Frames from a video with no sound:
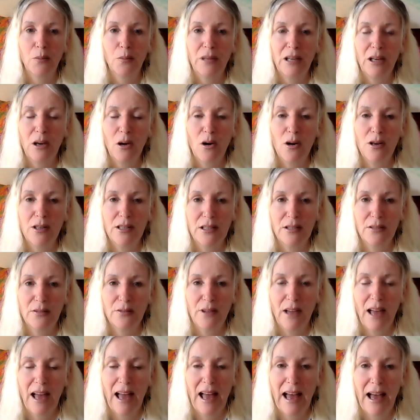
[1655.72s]
because of
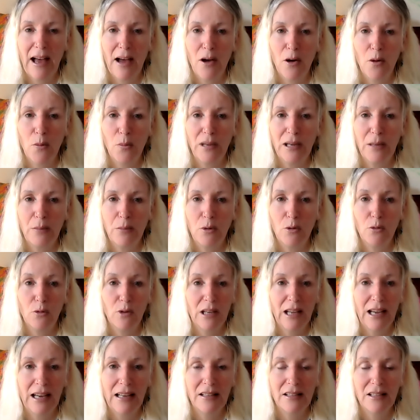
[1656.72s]
how people
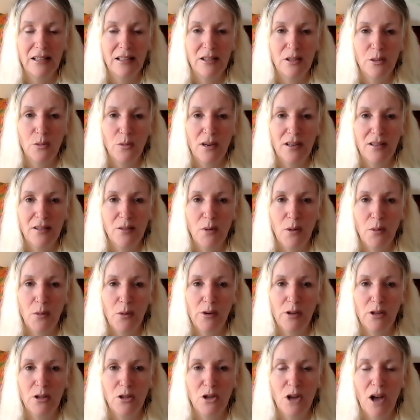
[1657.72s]
related to us when
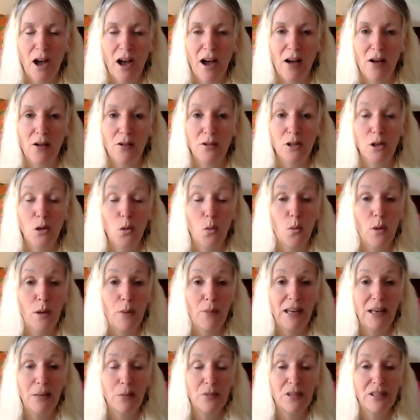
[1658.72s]
we were a child.
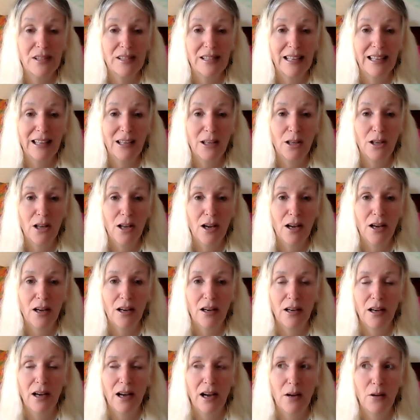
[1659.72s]
Women in particular,
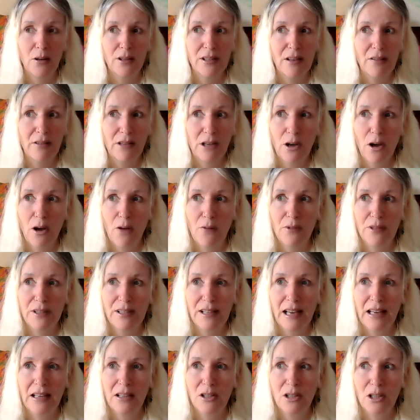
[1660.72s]
I was having a
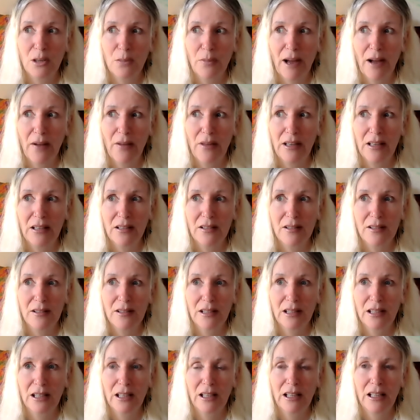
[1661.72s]
conversation about this.
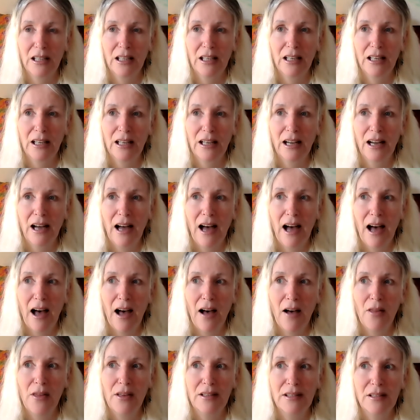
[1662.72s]

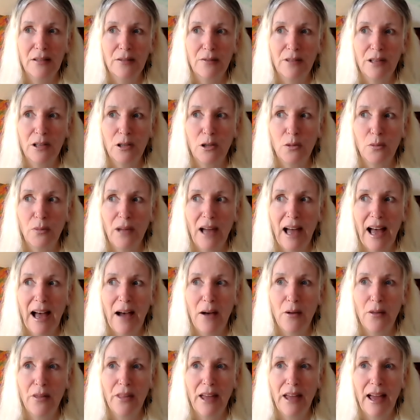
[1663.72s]
There's a film
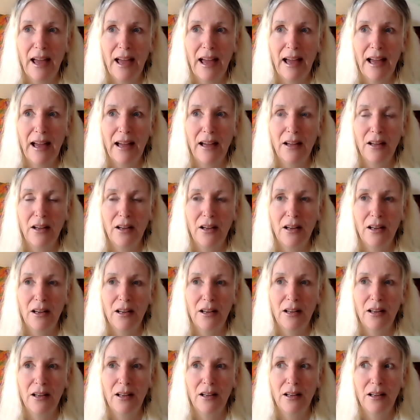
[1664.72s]
out there,
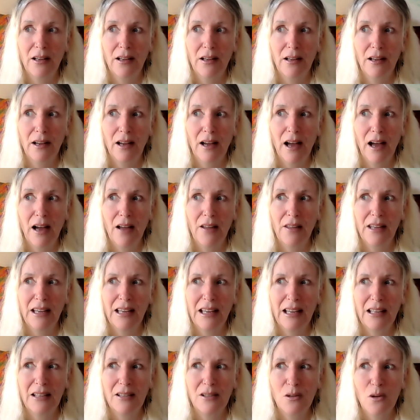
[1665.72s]
I
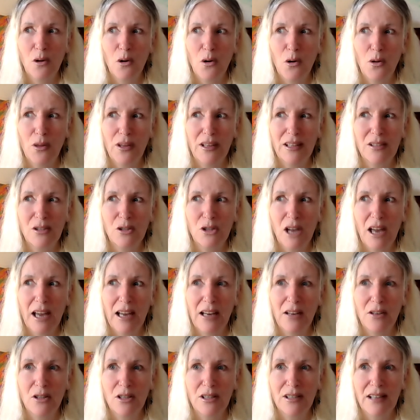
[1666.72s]
think it's called This
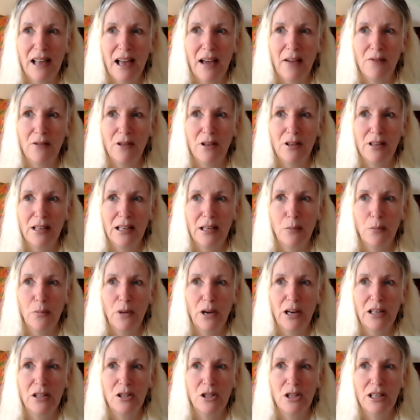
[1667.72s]
Changes Everything
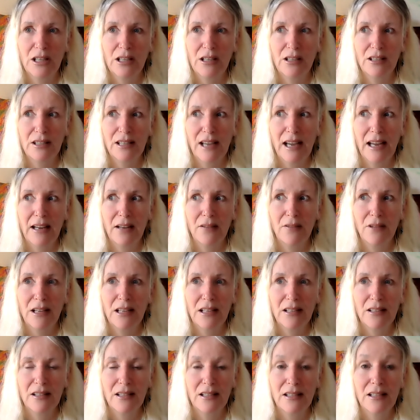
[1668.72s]
by Gina
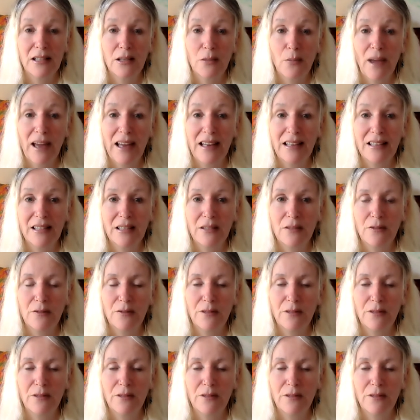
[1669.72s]
Davis. It's an amazing